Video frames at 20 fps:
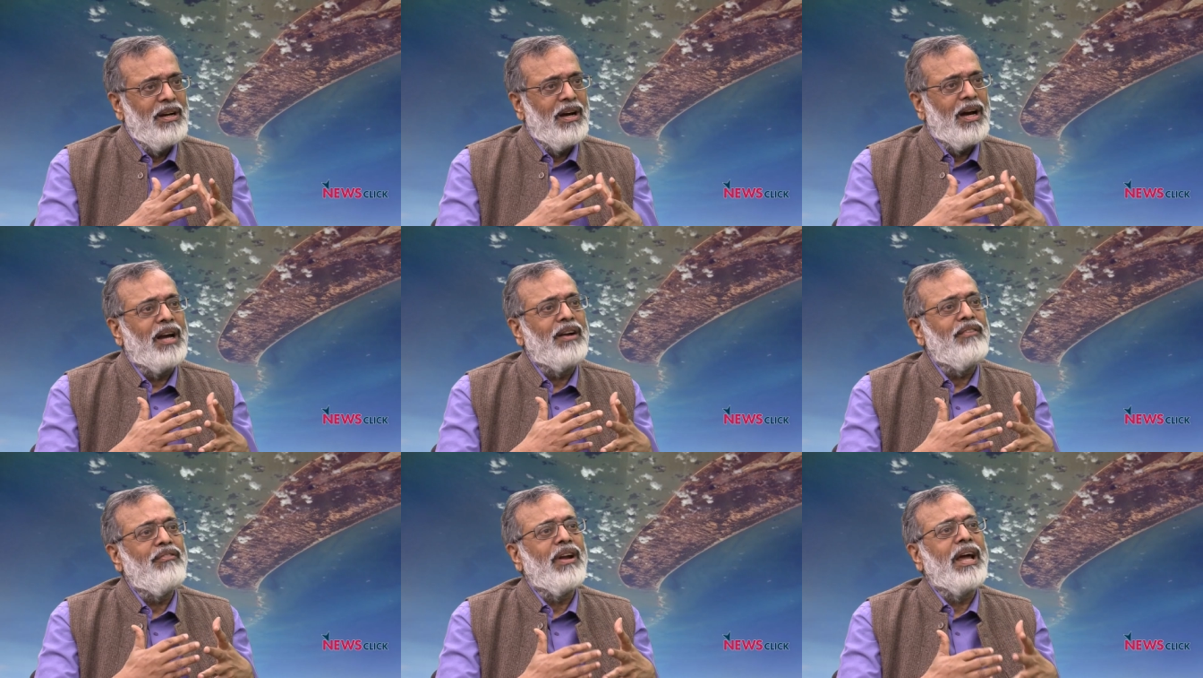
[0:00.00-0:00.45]

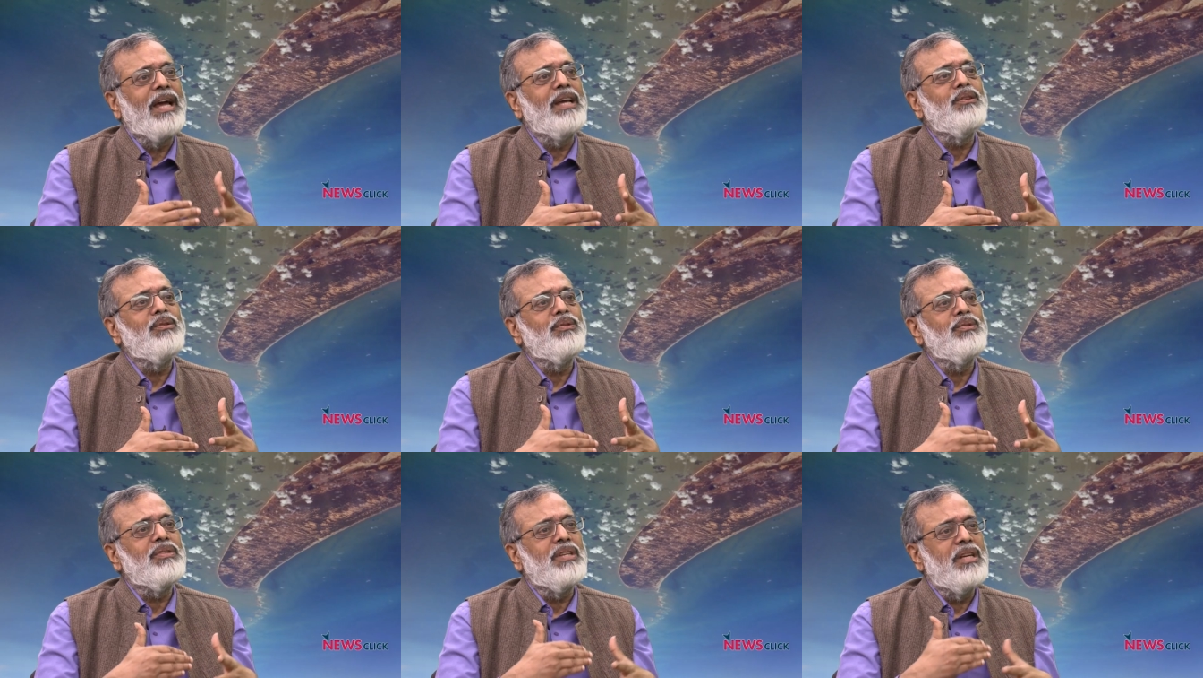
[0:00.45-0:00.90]
are
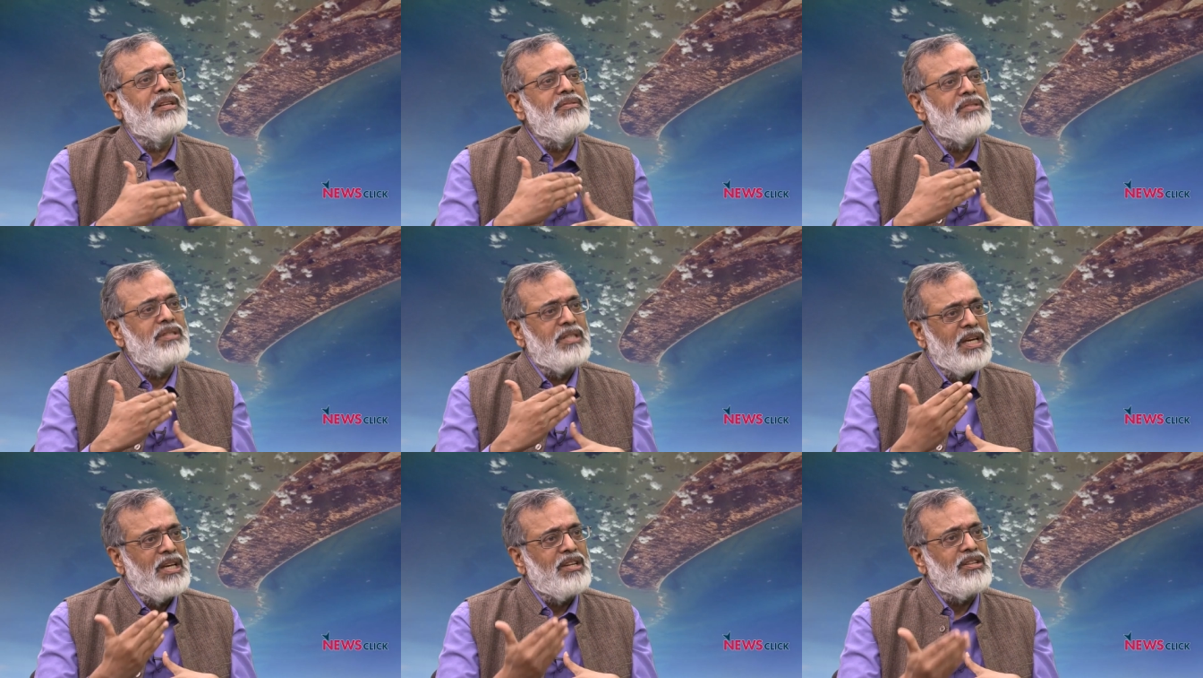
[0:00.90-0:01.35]
trying to
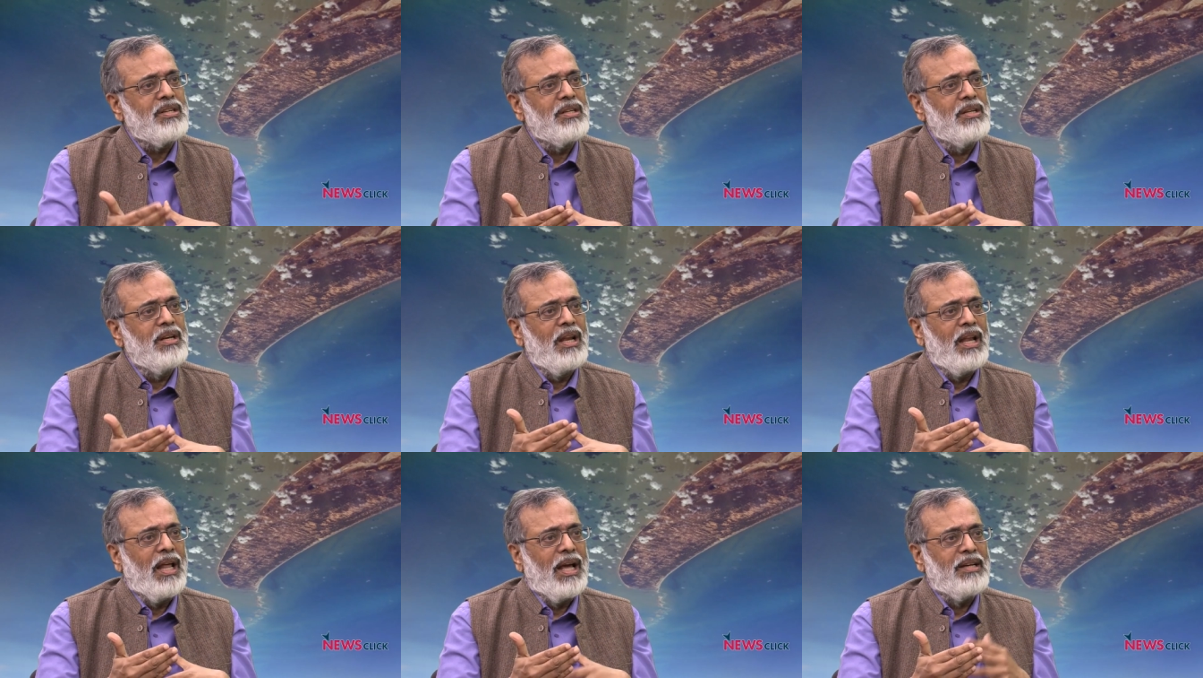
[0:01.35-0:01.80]

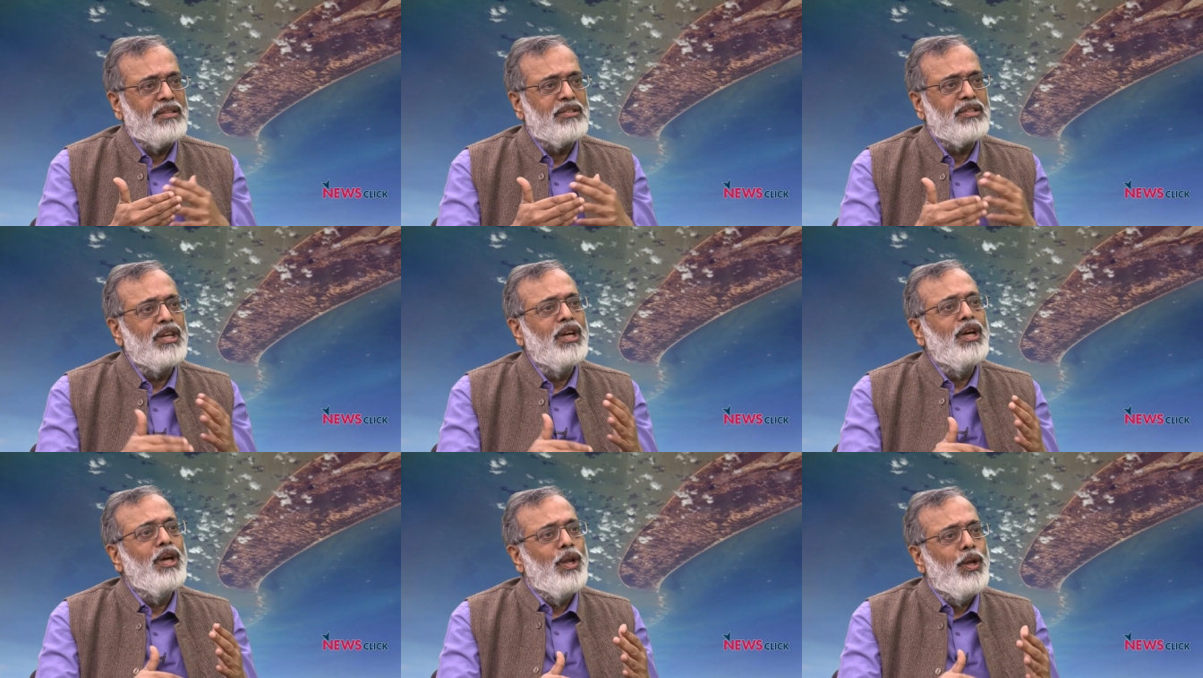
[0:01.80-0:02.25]
sensationalize